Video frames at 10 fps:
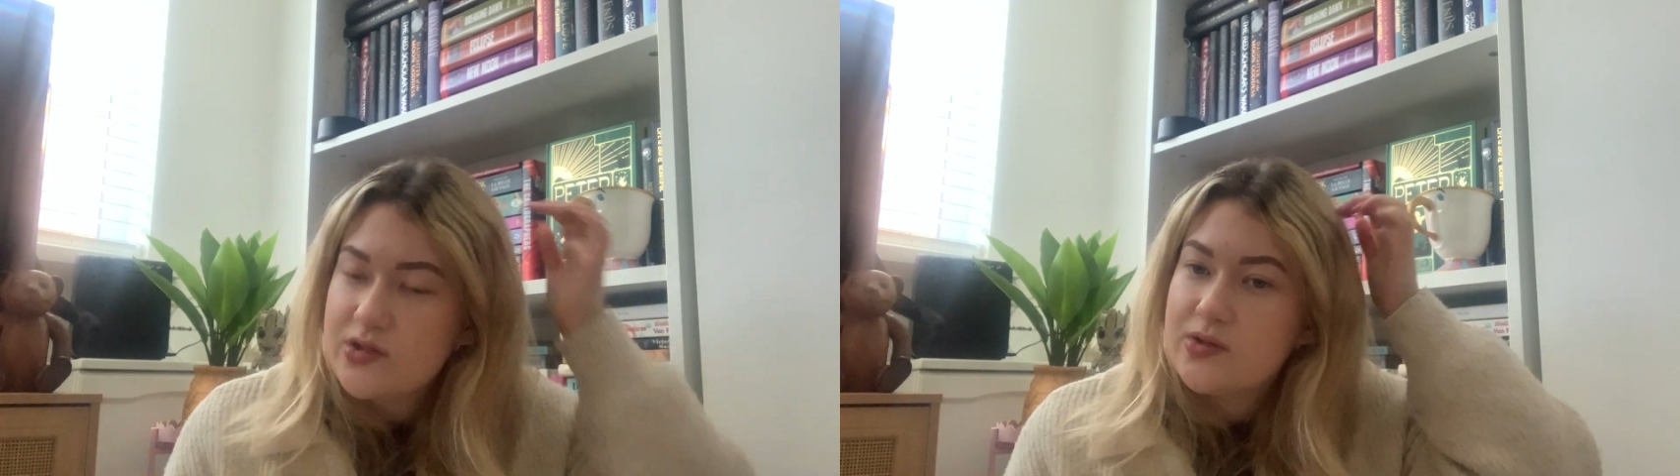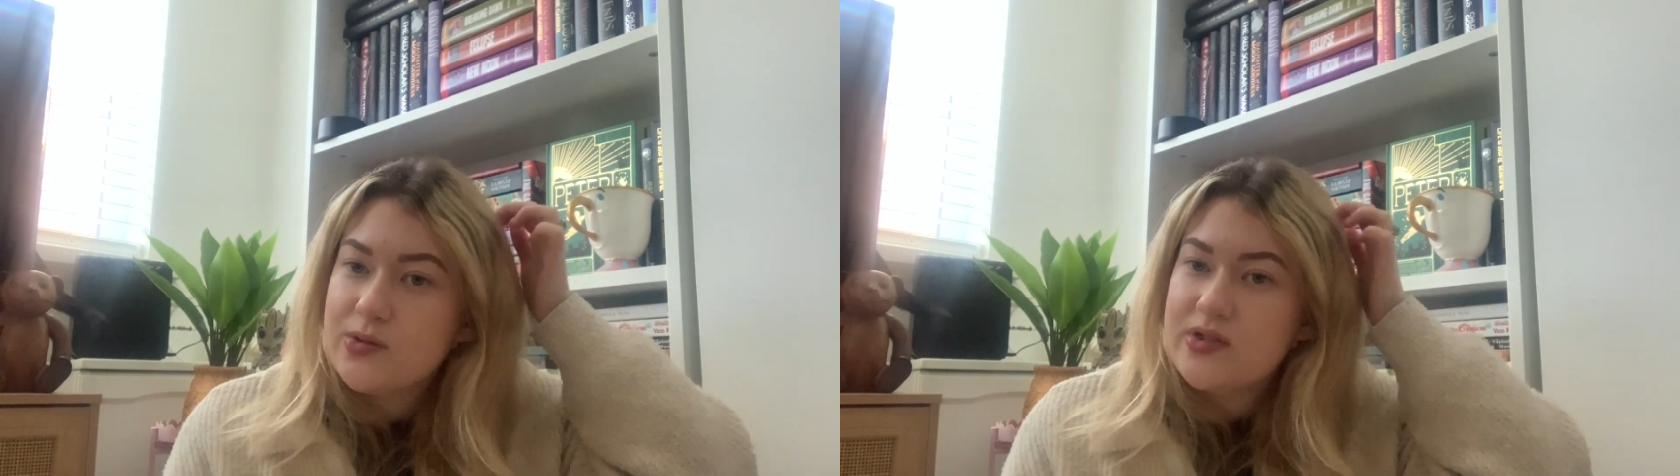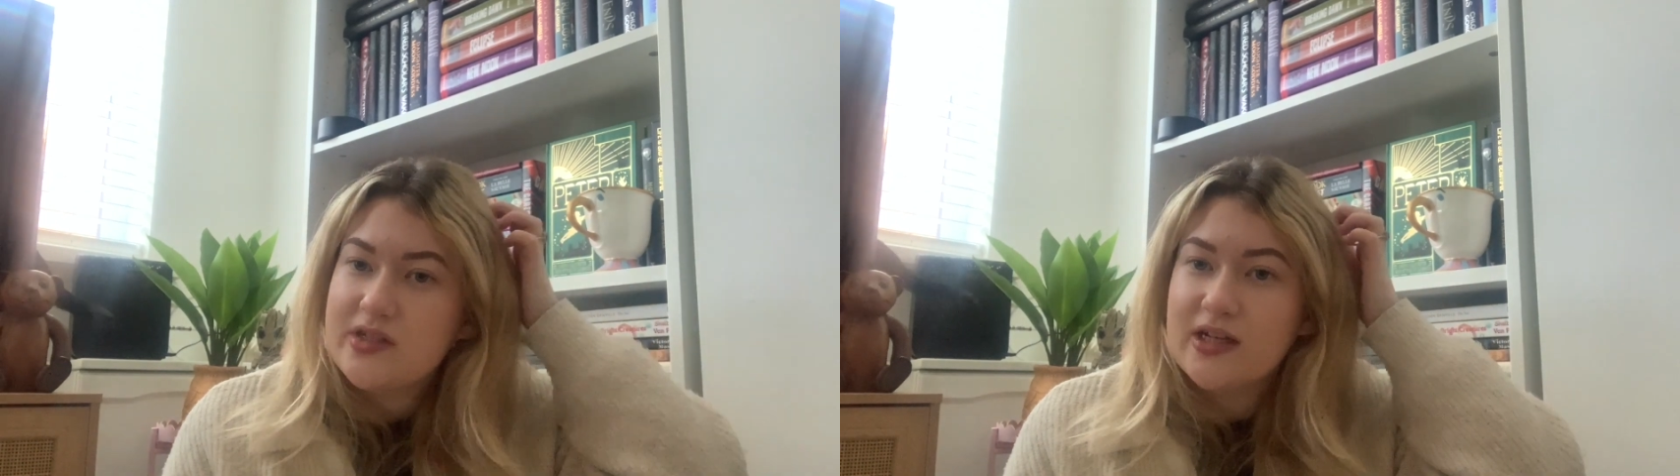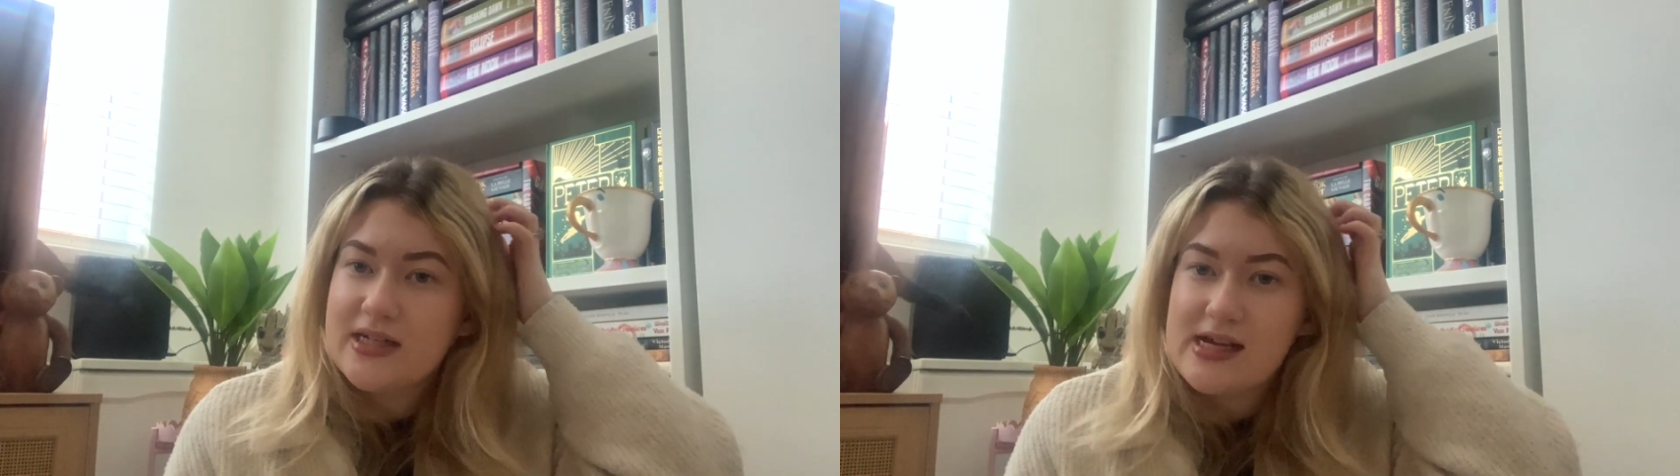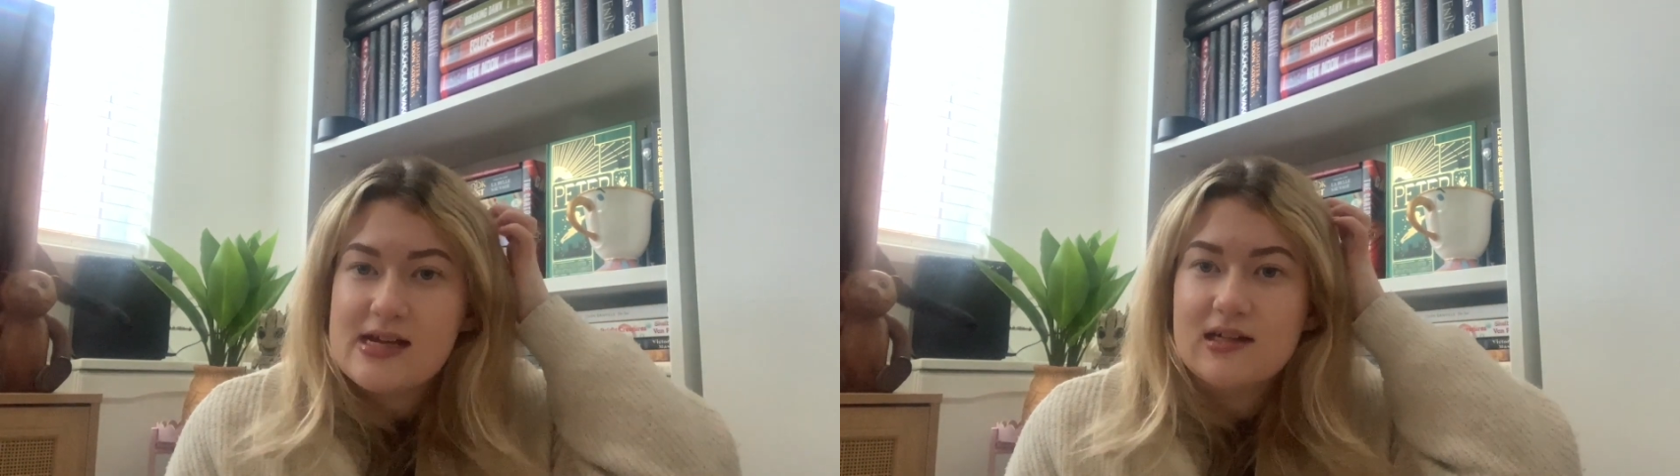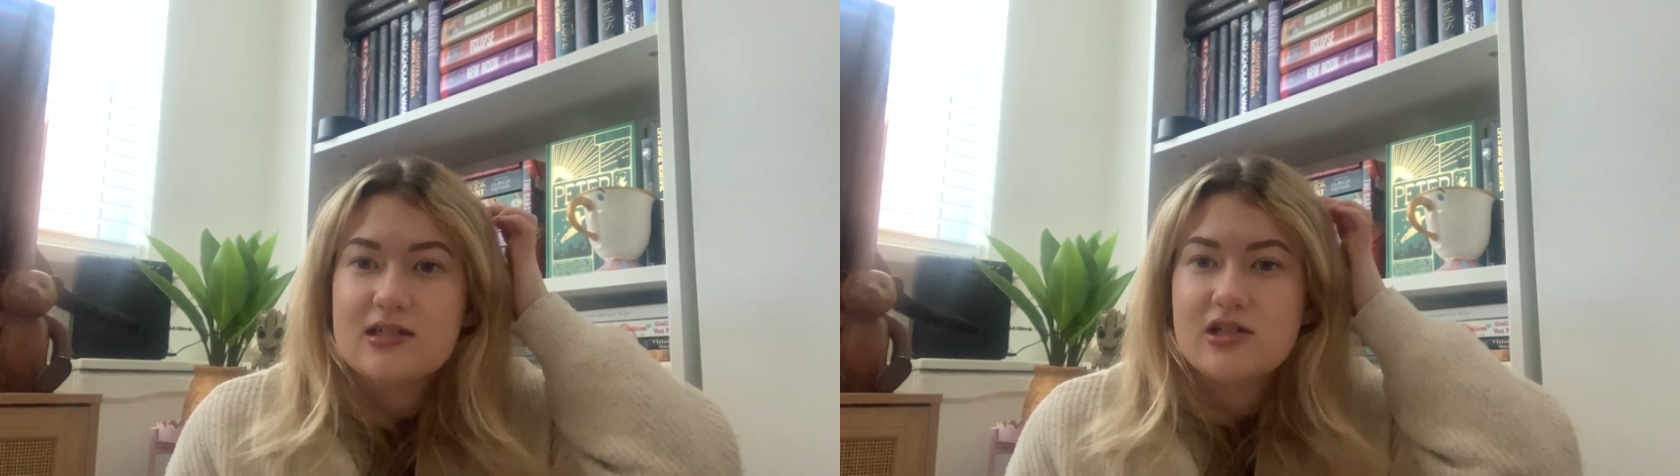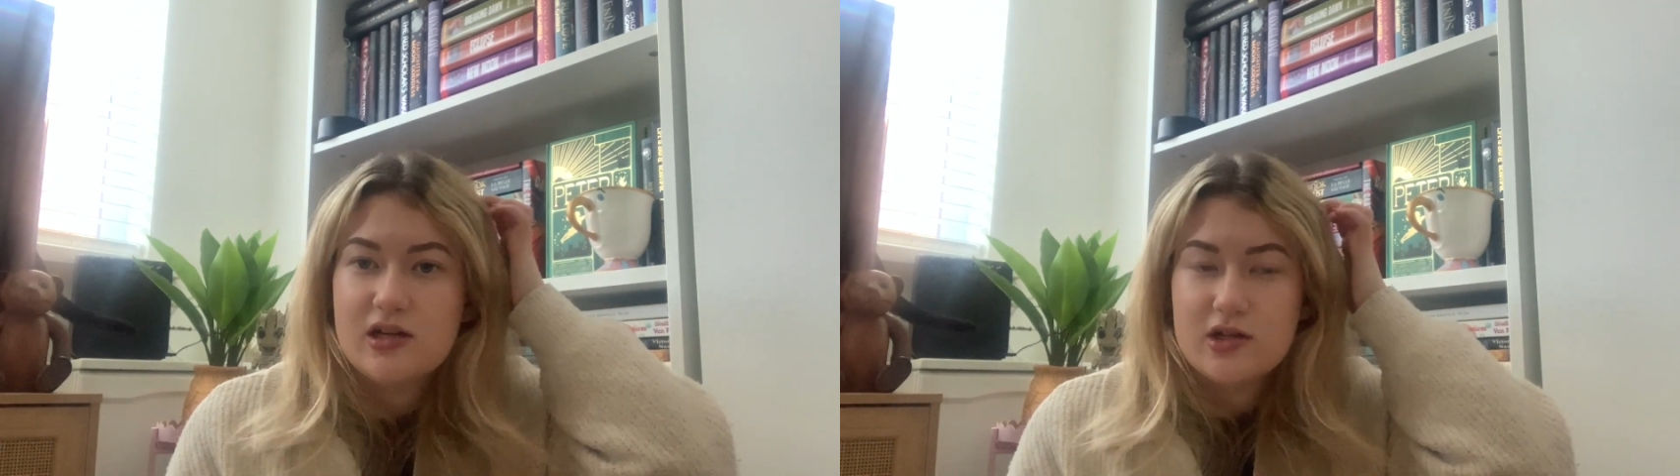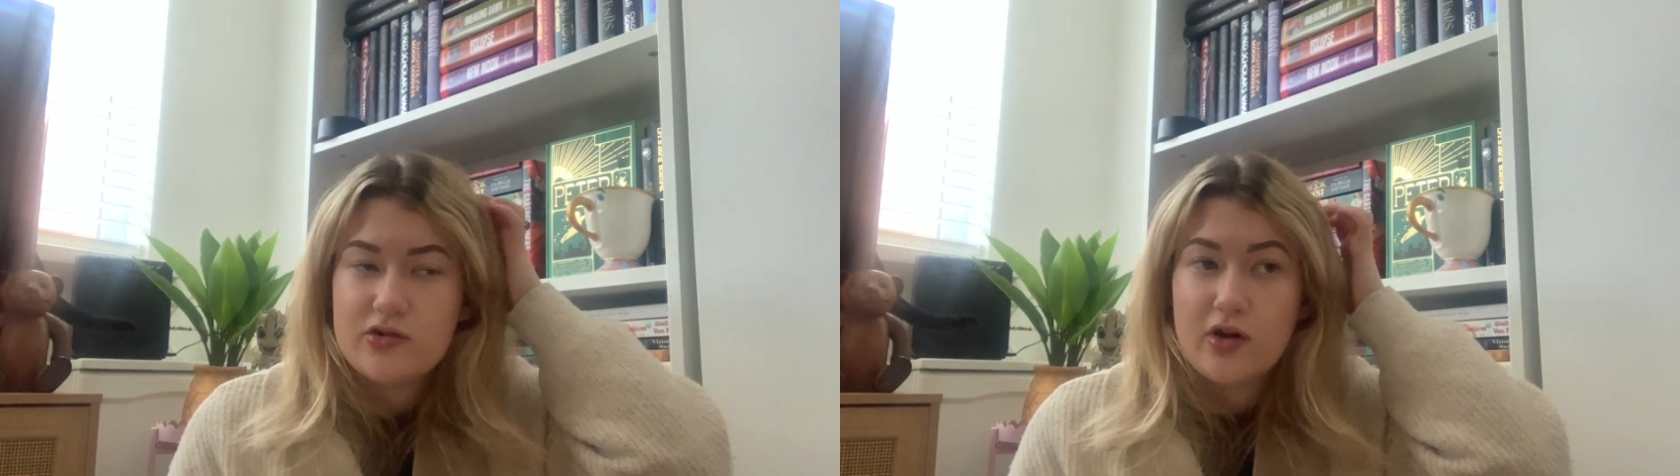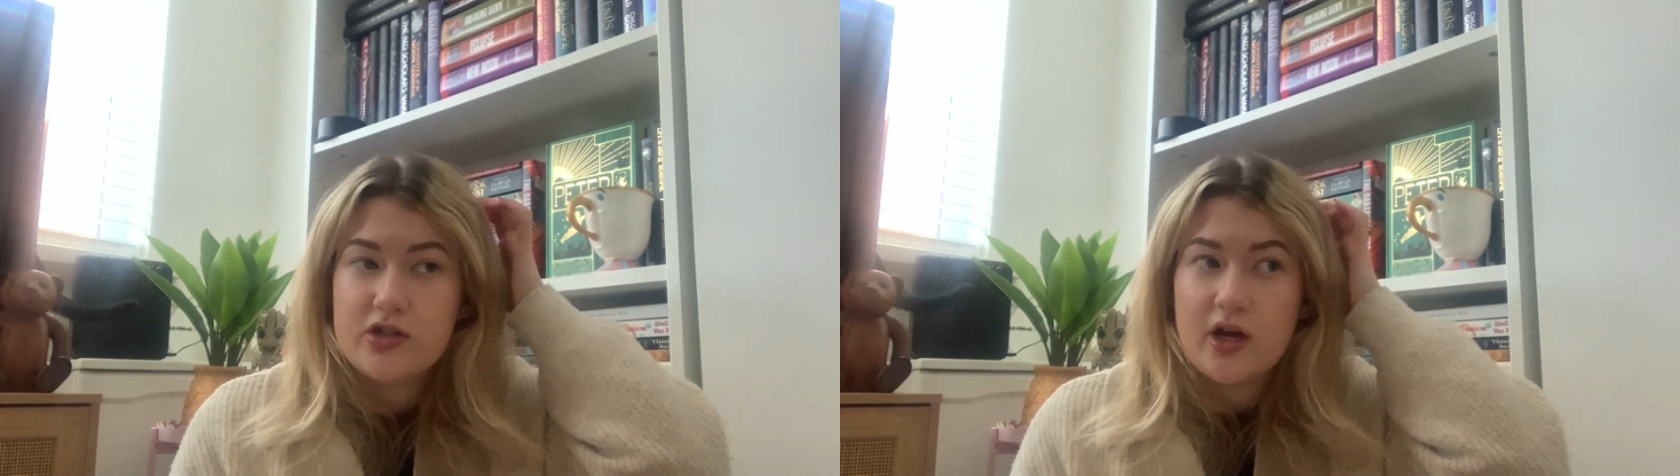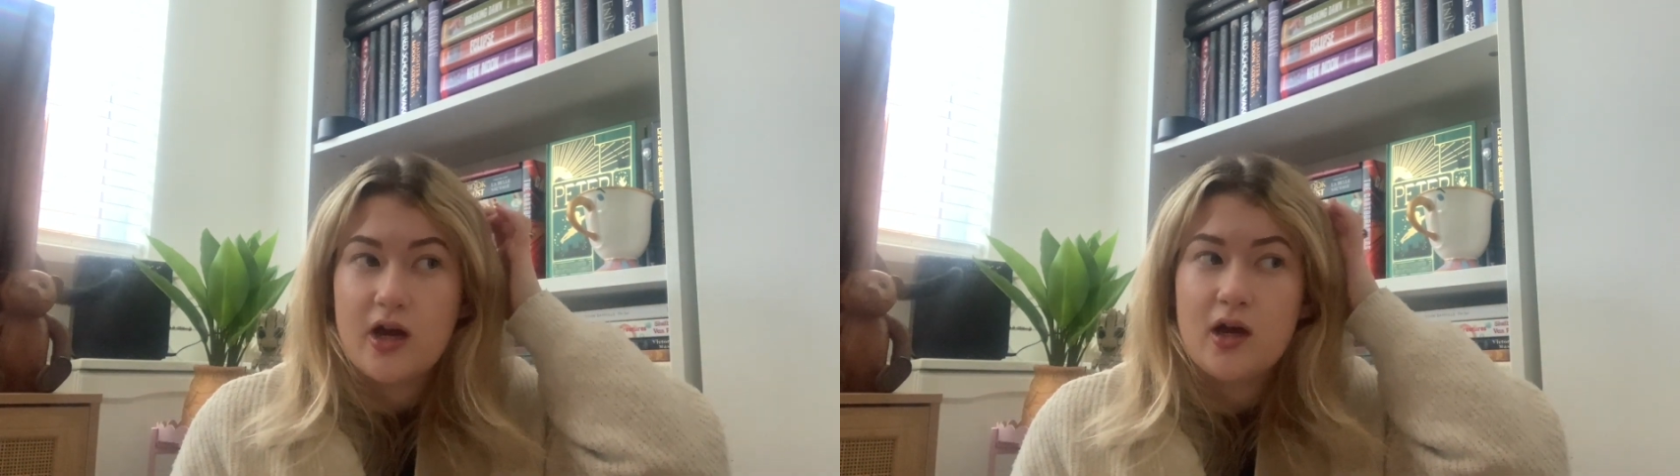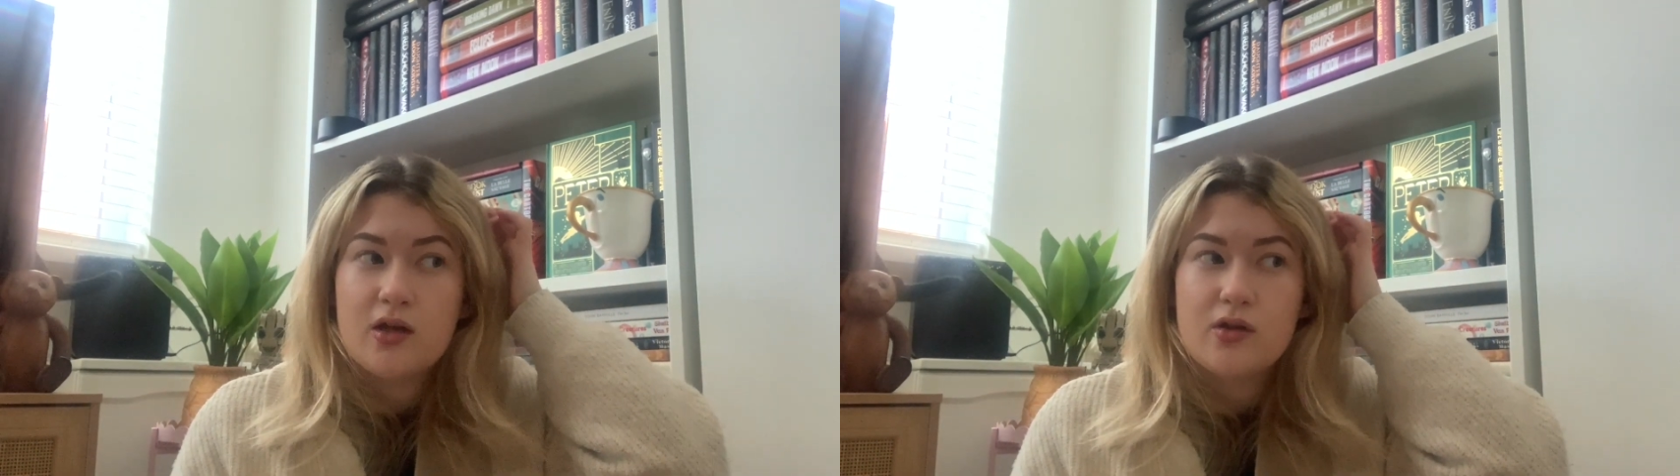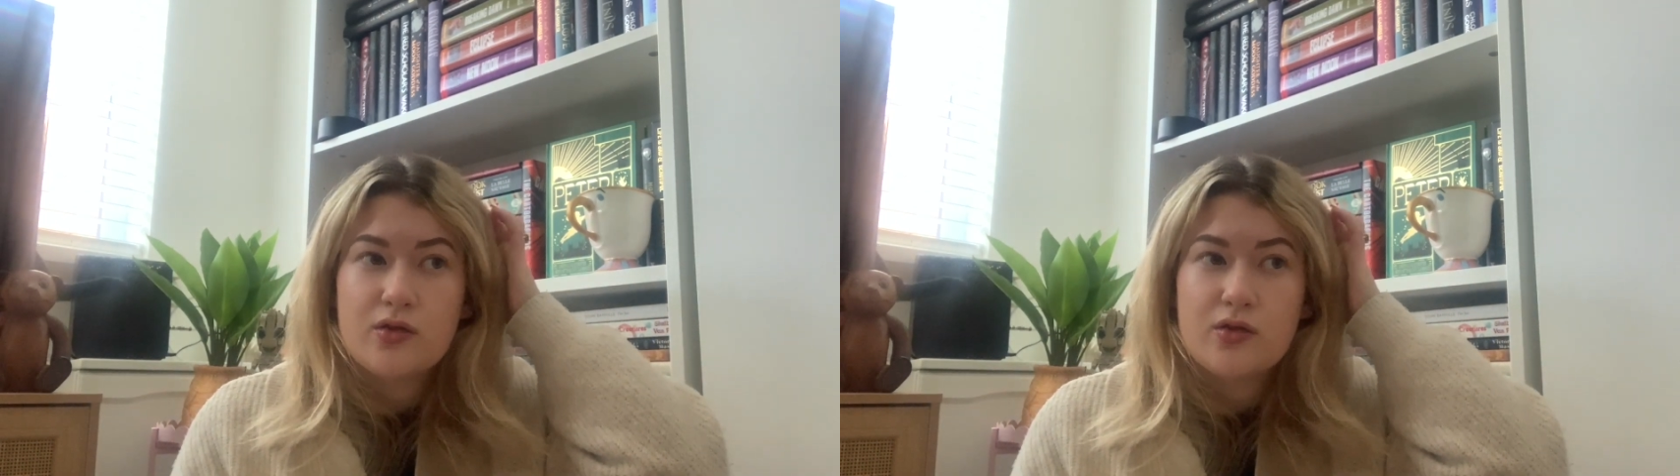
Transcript: to study English literature